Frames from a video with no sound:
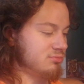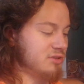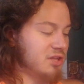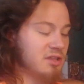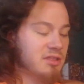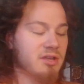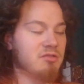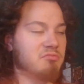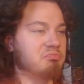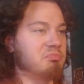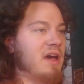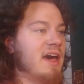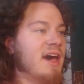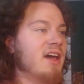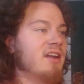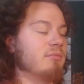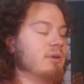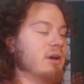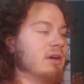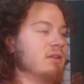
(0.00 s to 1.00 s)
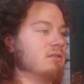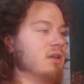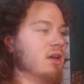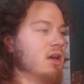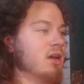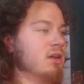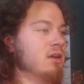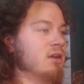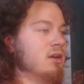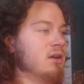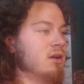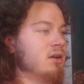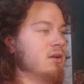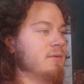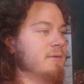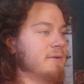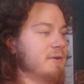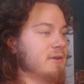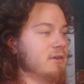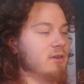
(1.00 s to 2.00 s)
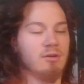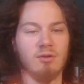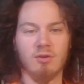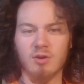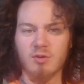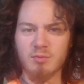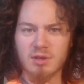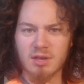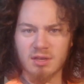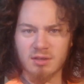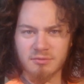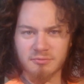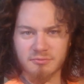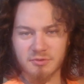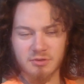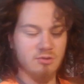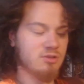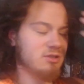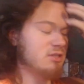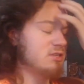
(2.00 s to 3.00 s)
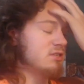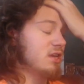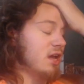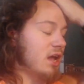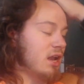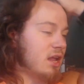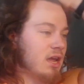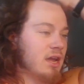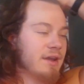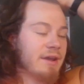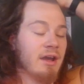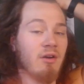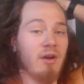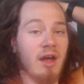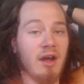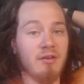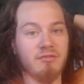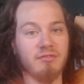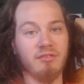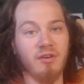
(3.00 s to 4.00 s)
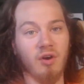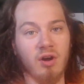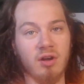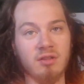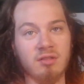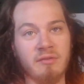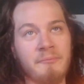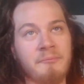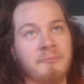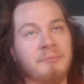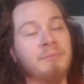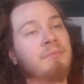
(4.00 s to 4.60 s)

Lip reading: Nothing bad about that. You know what I mean? You just gotta hang out, have fun.